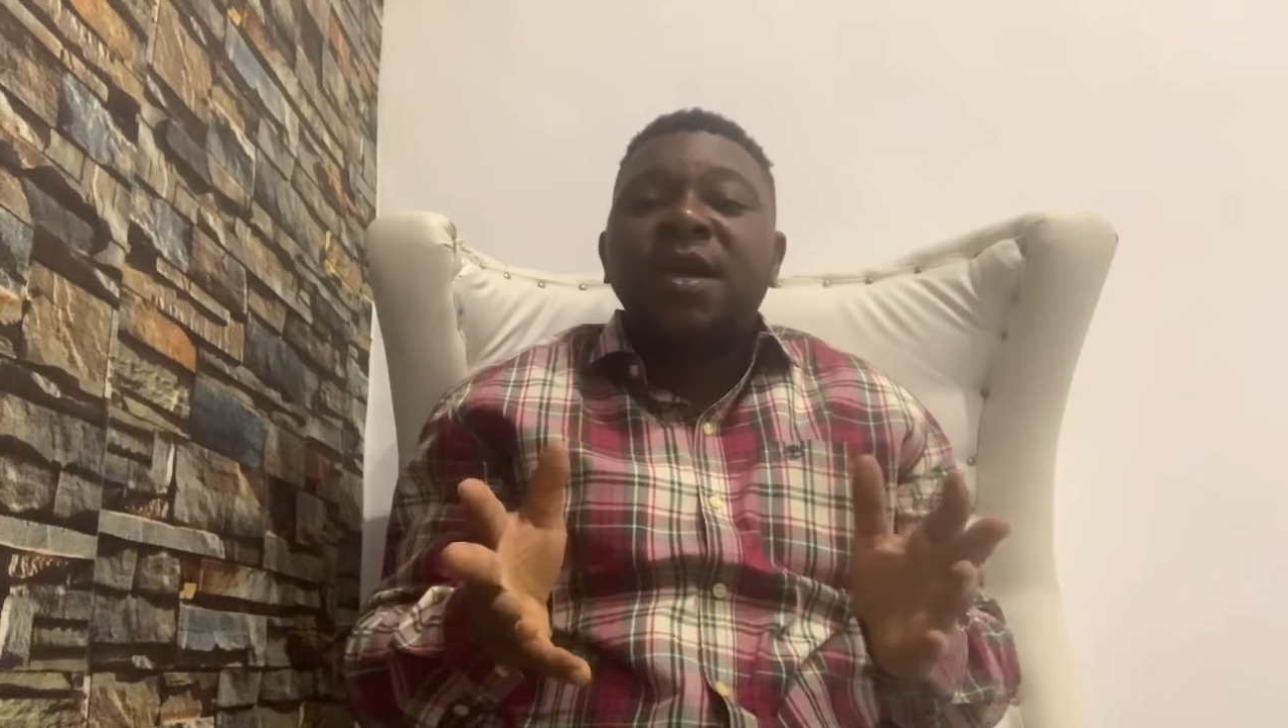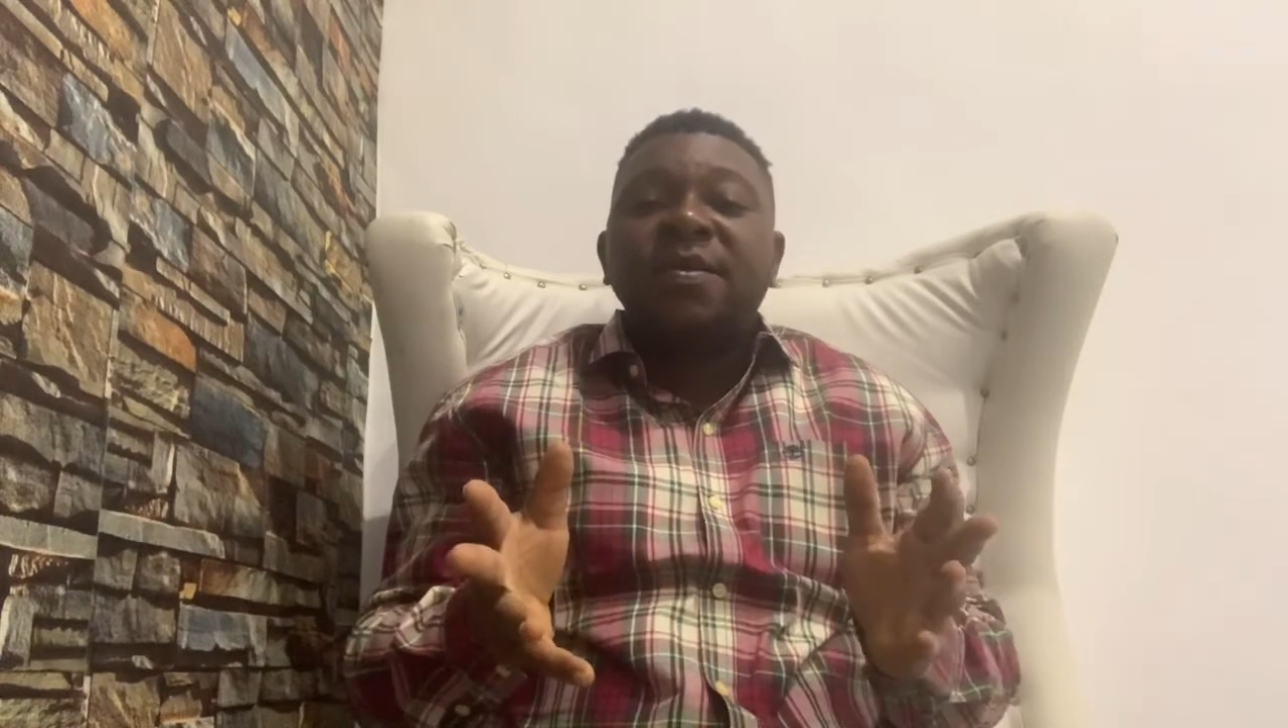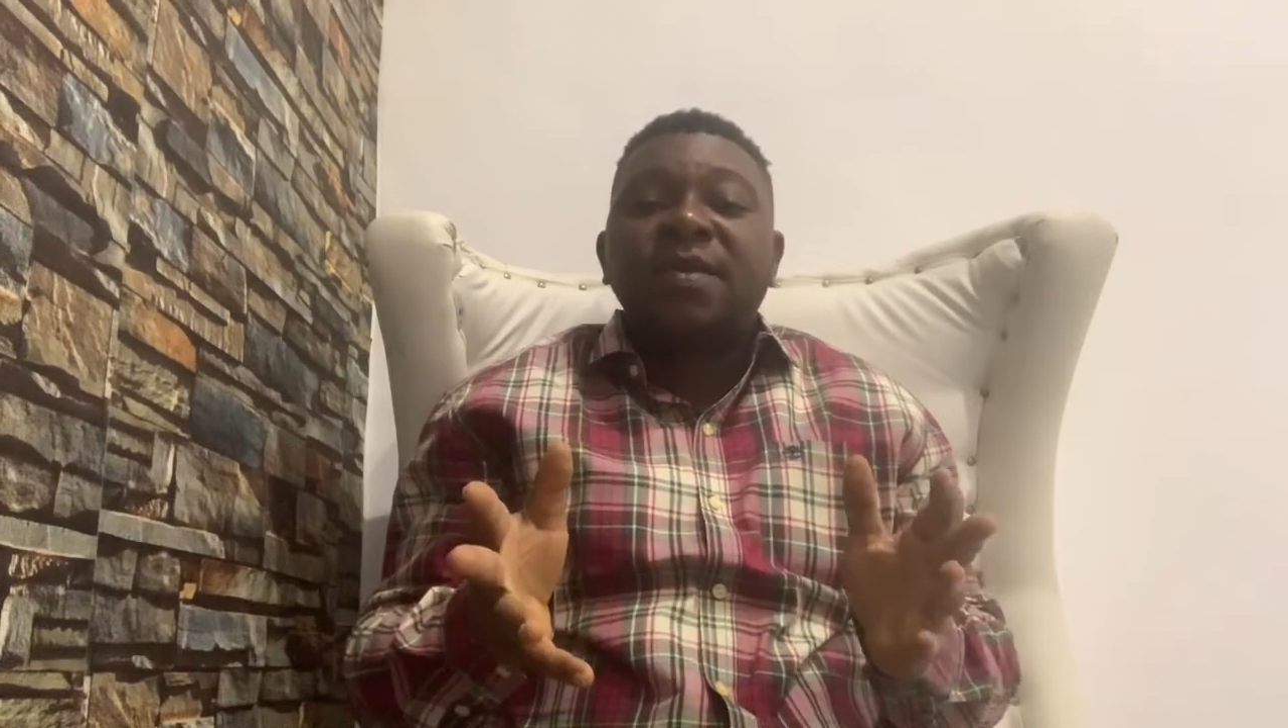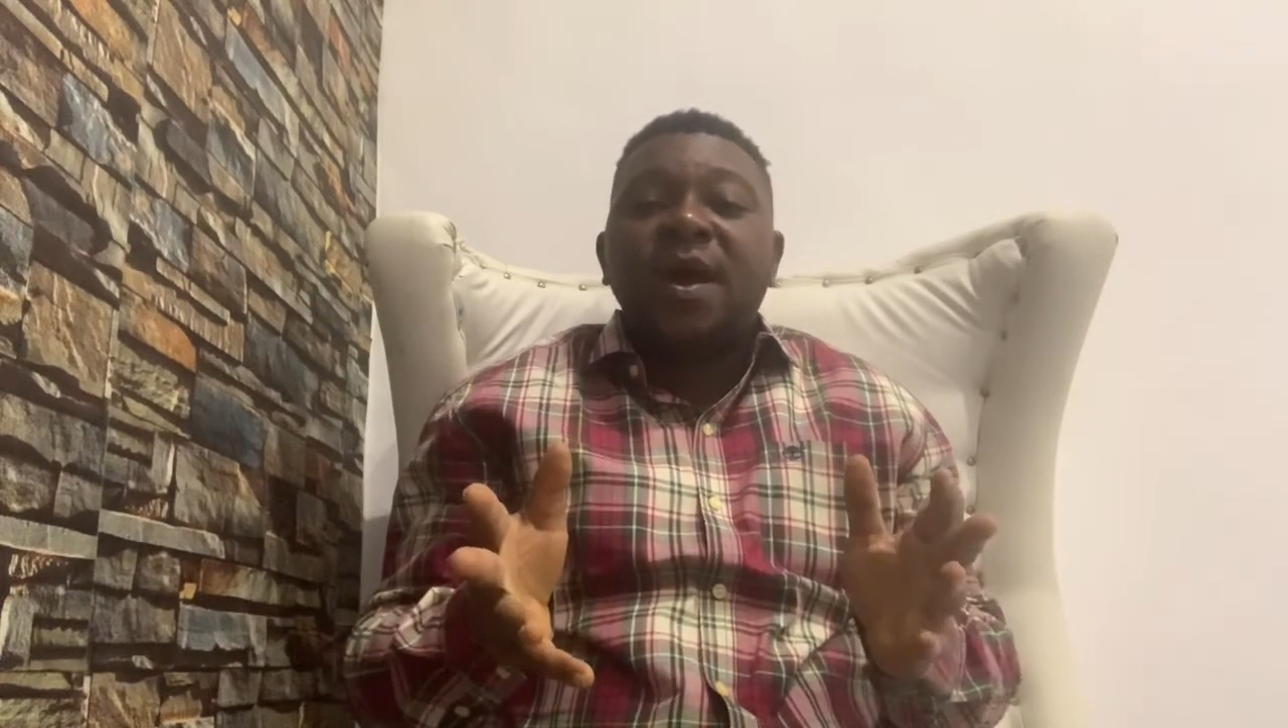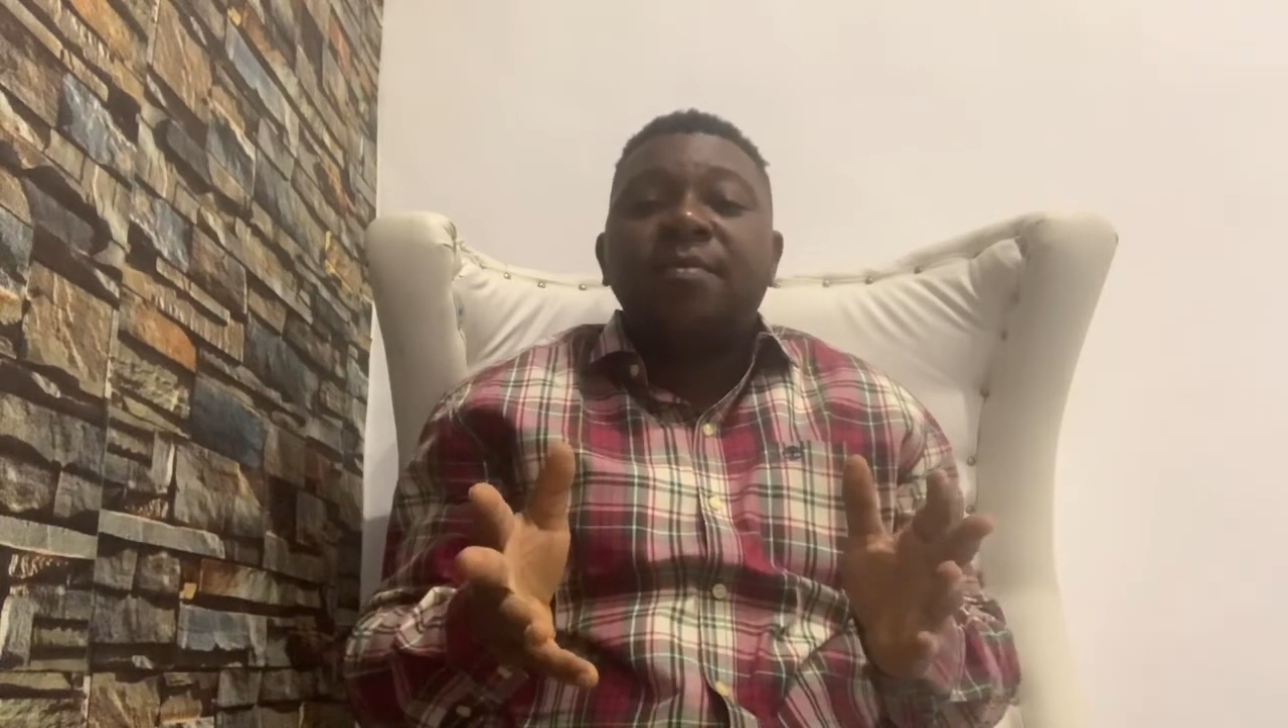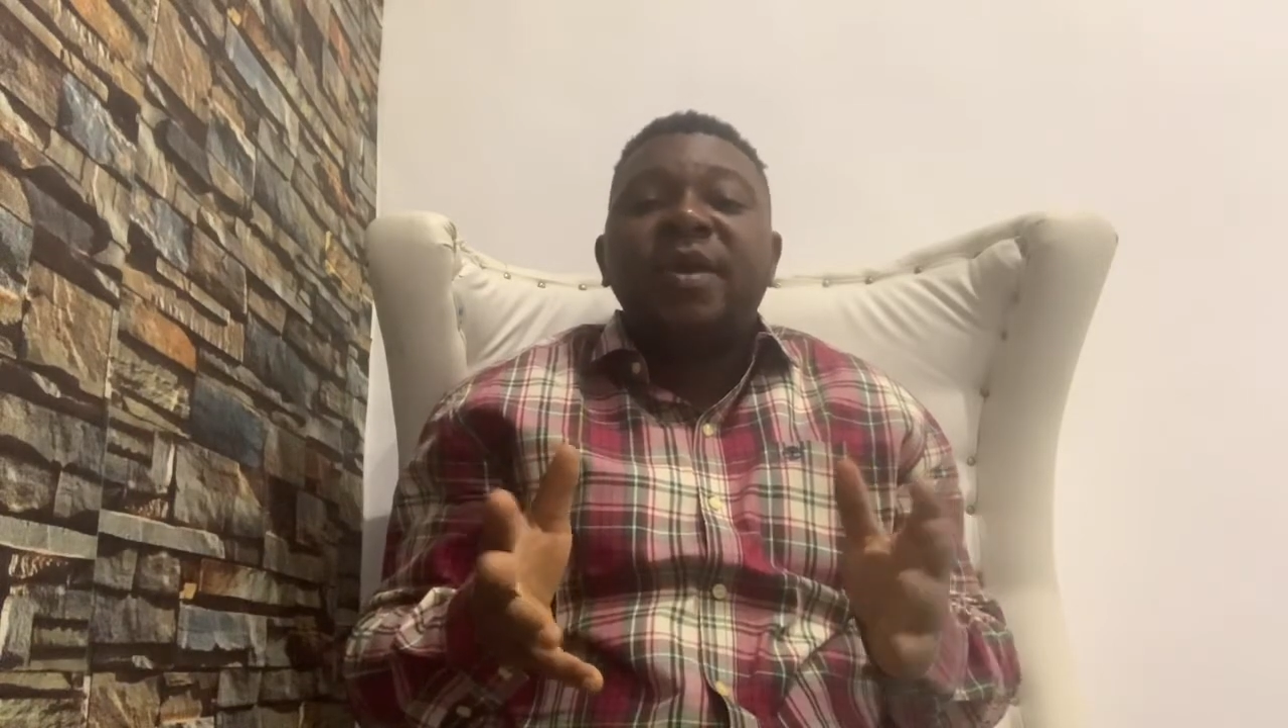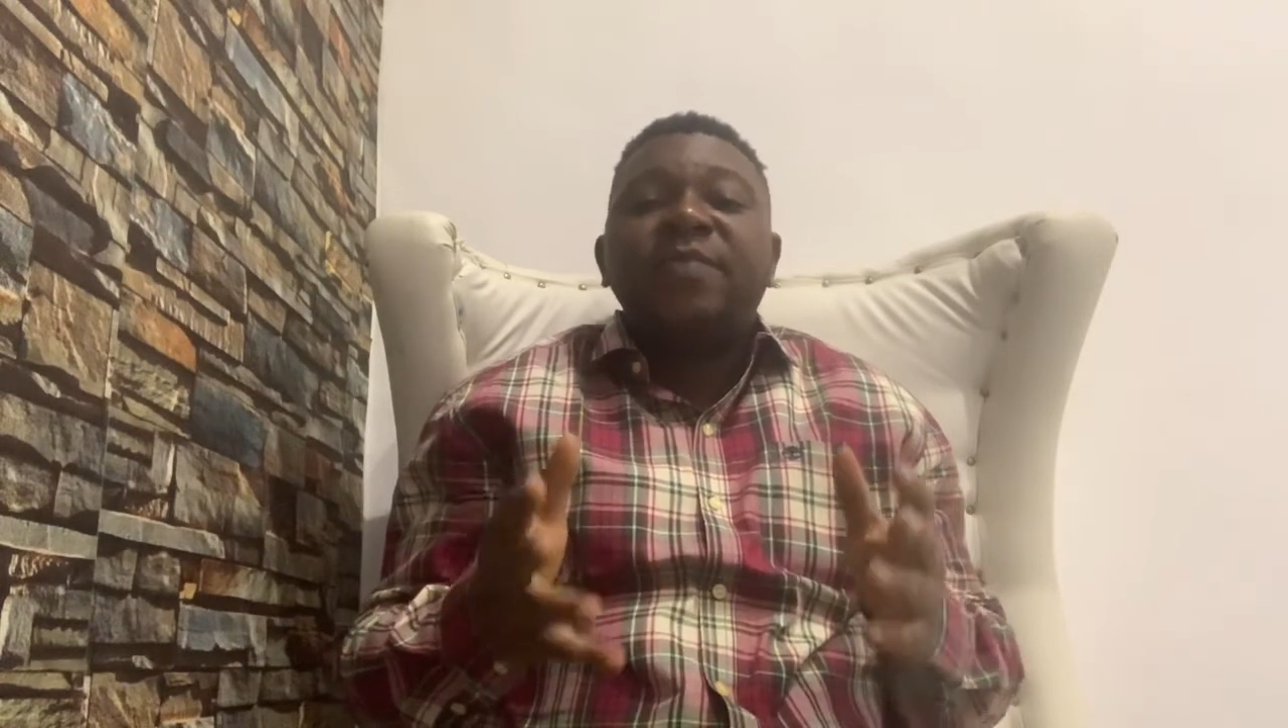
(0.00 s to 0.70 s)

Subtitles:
exam